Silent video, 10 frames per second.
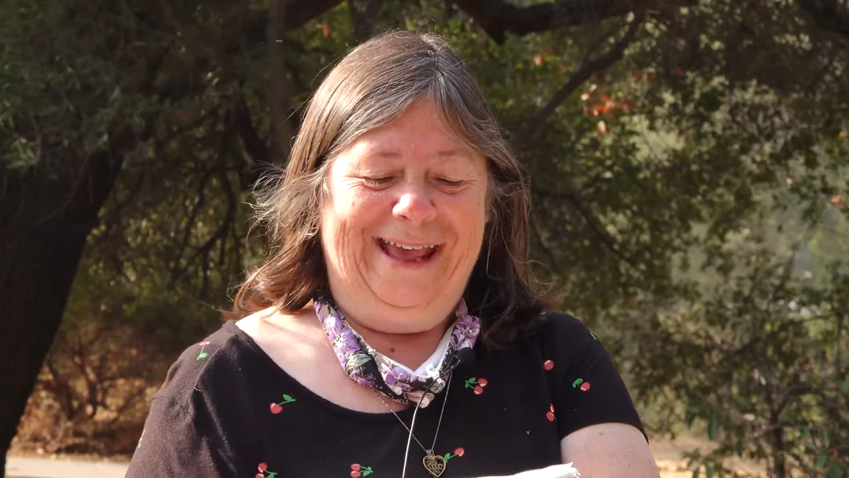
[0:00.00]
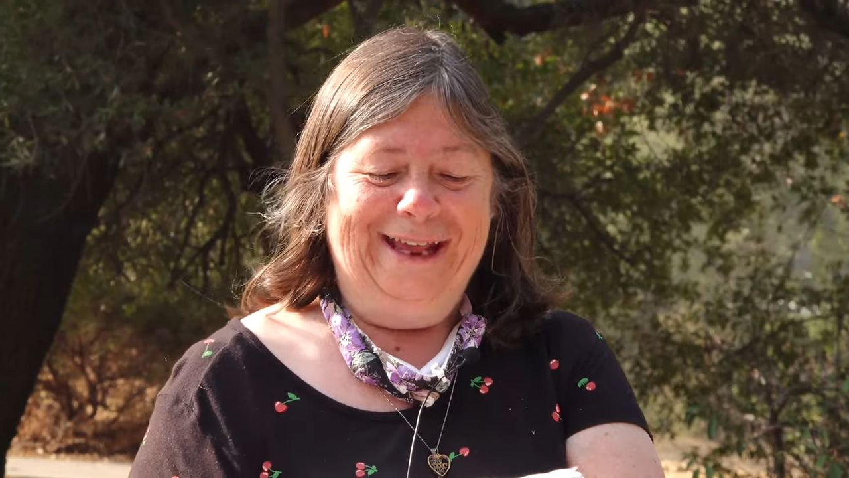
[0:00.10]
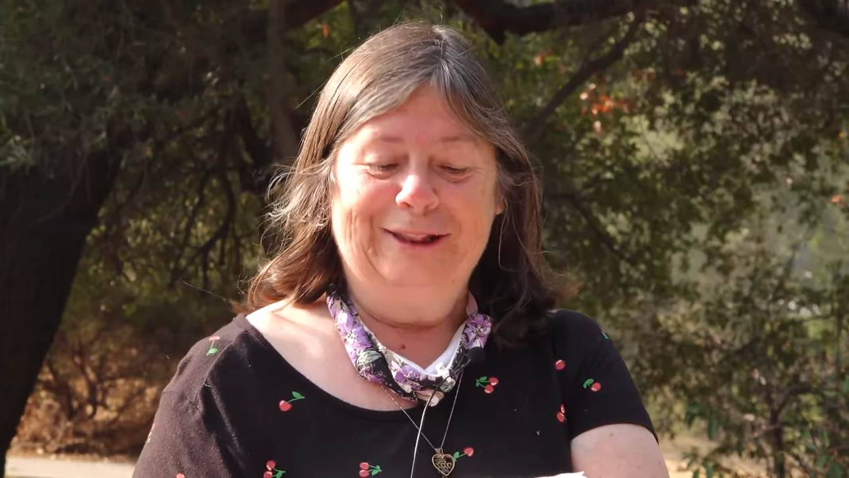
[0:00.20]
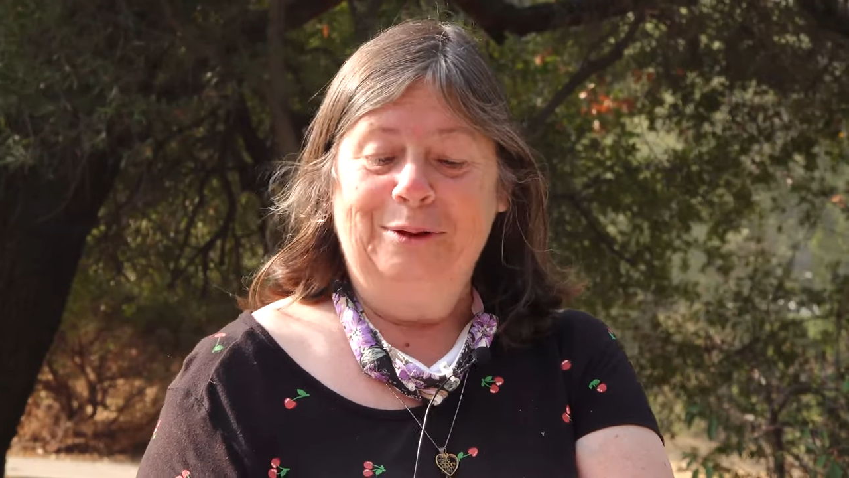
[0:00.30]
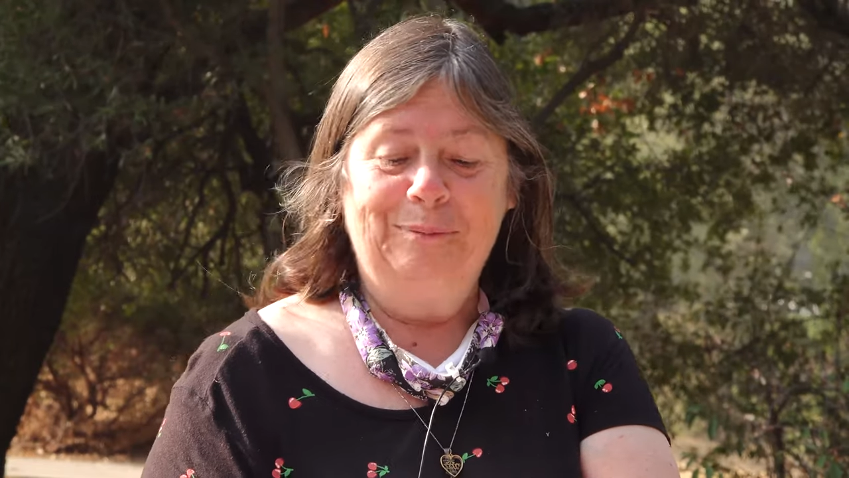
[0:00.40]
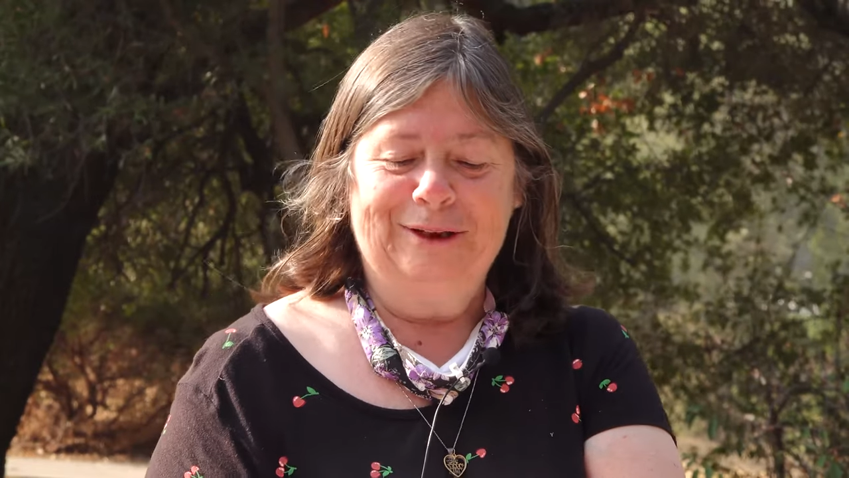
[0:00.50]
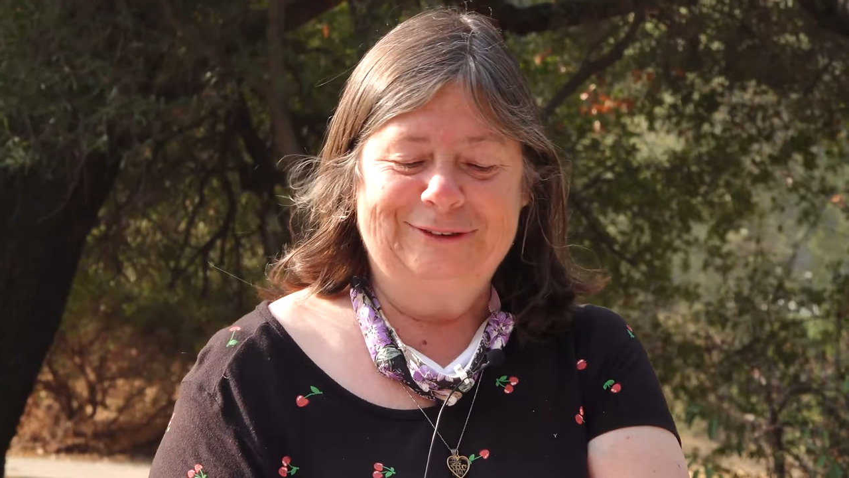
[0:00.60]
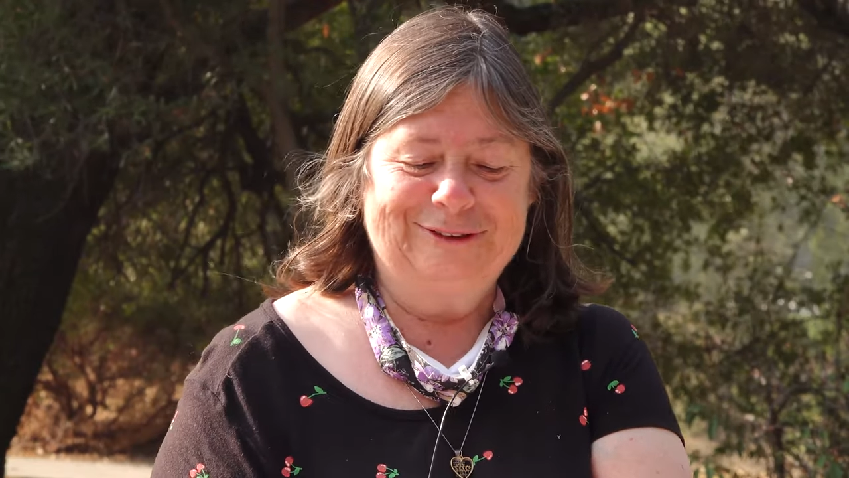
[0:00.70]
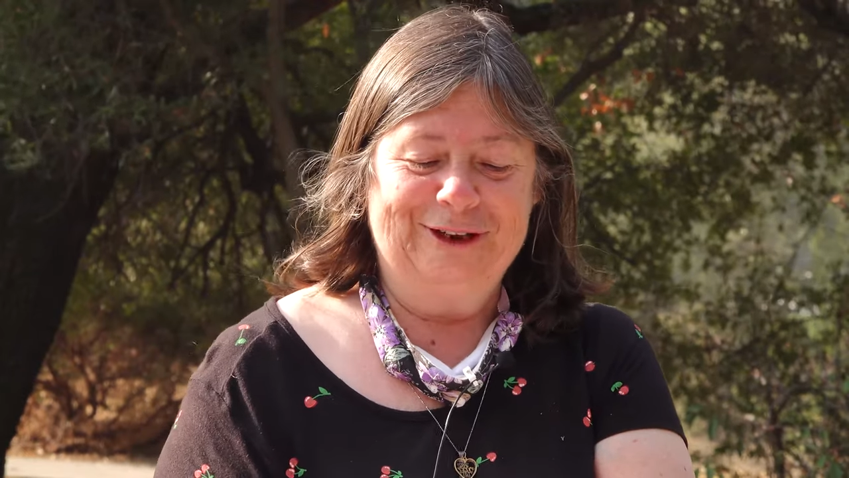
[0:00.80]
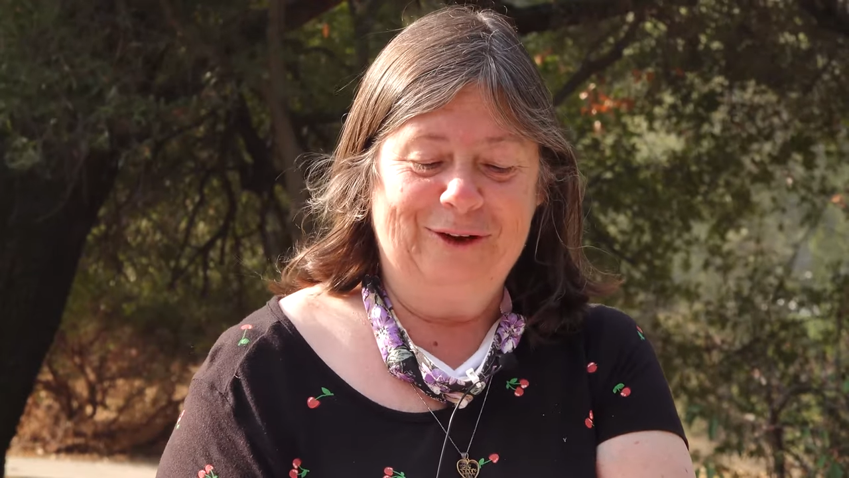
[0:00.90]
In the
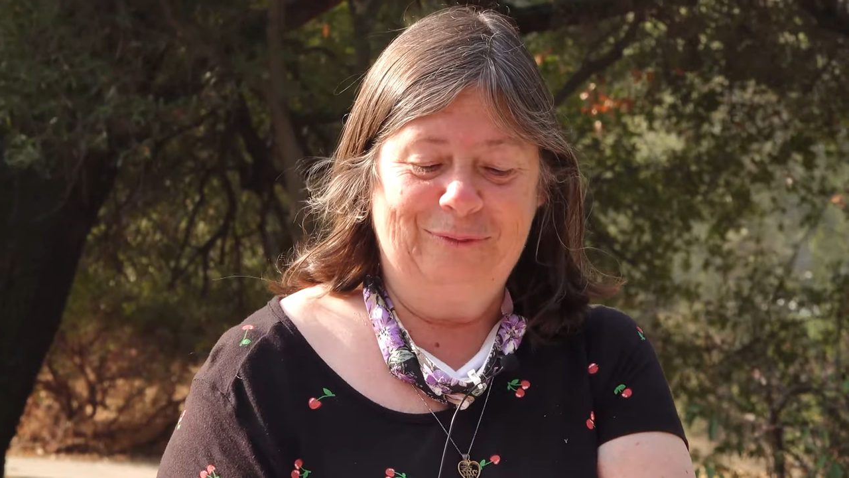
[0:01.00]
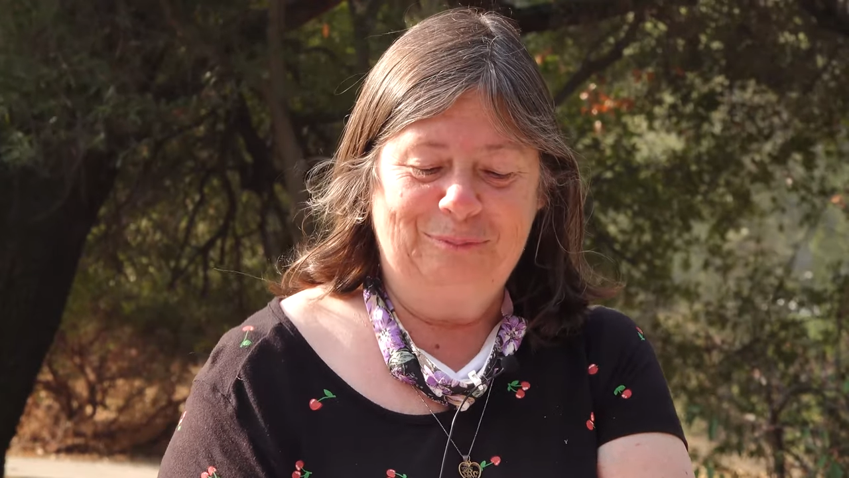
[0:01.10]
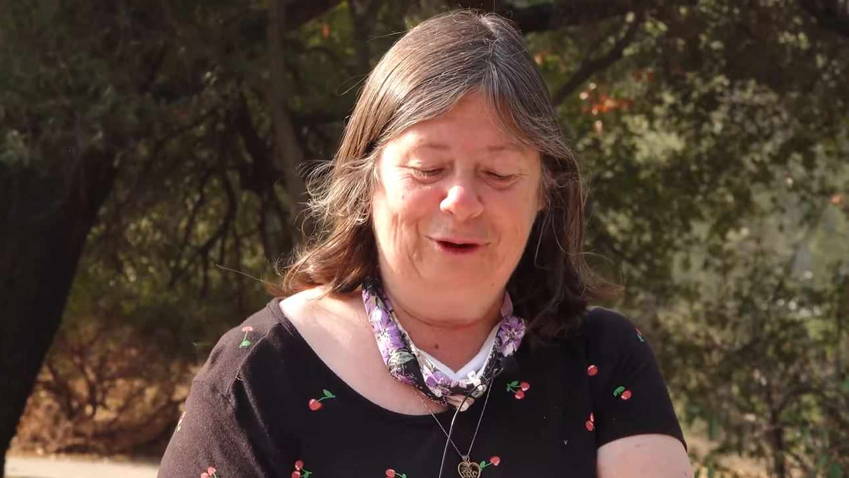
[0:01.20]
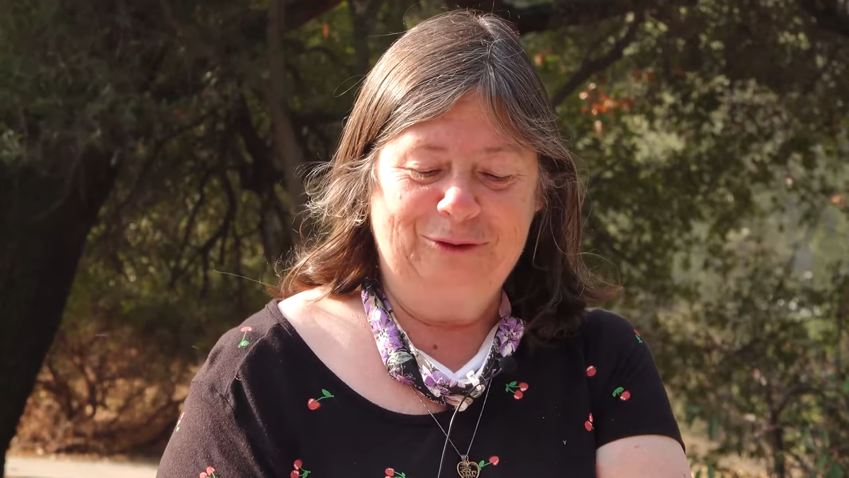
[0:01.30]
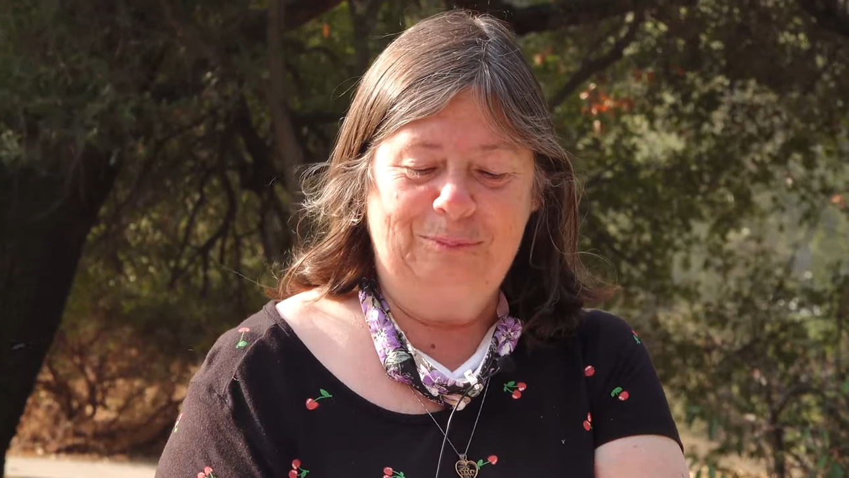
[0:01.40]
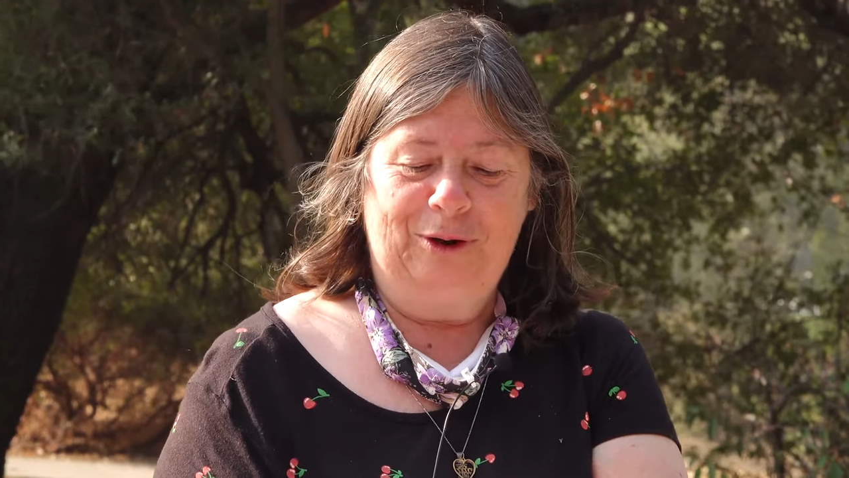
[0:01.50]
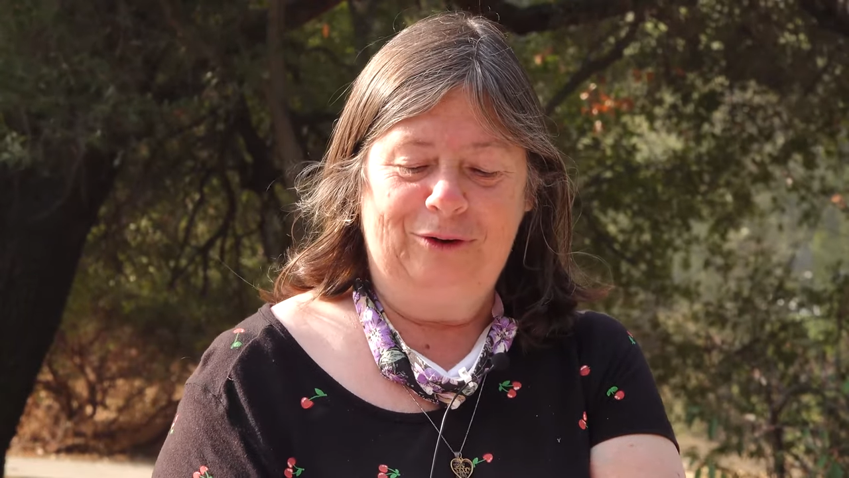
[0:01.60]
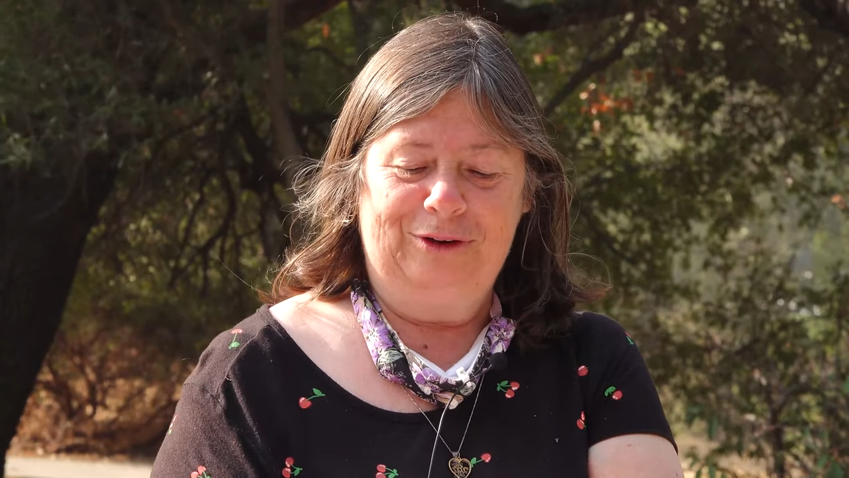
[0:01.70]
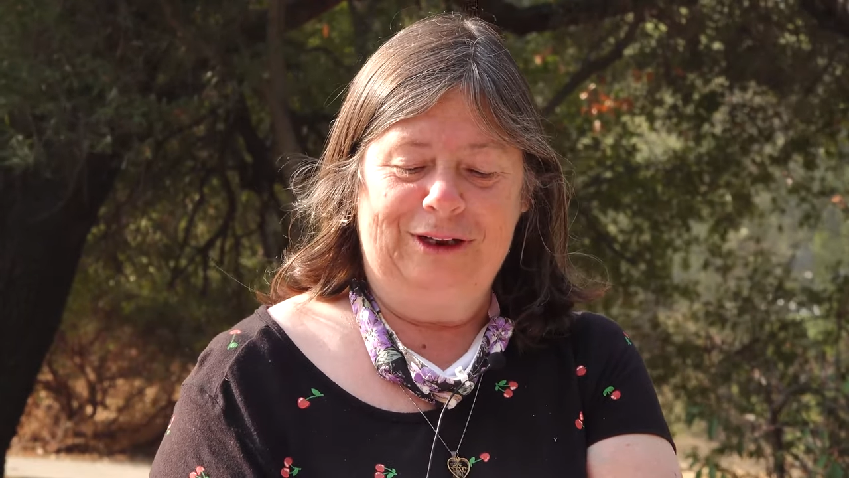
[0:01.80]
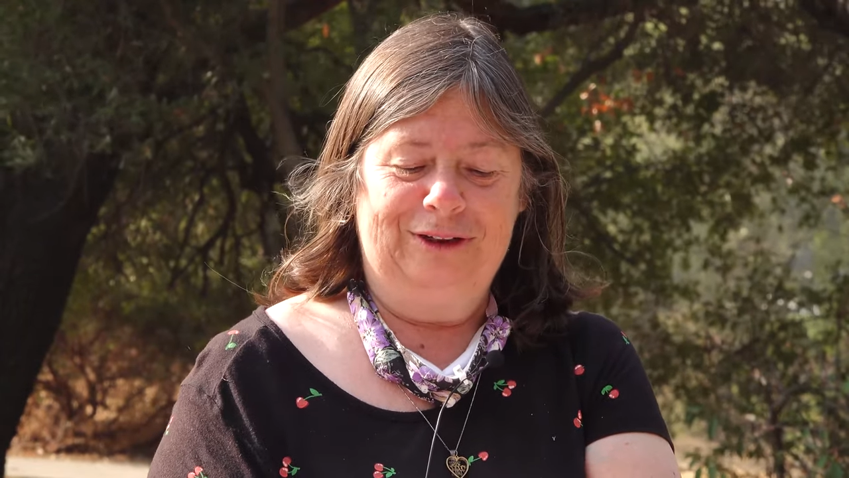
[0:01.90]
midst of
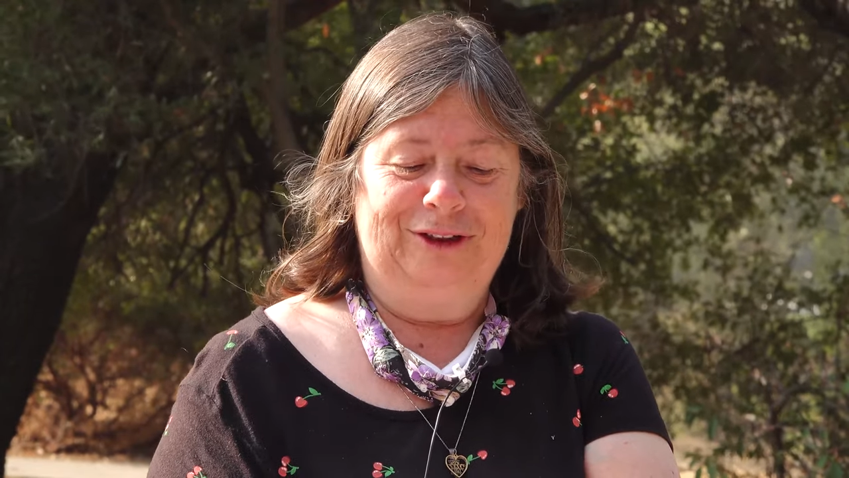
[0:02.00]
prosperity,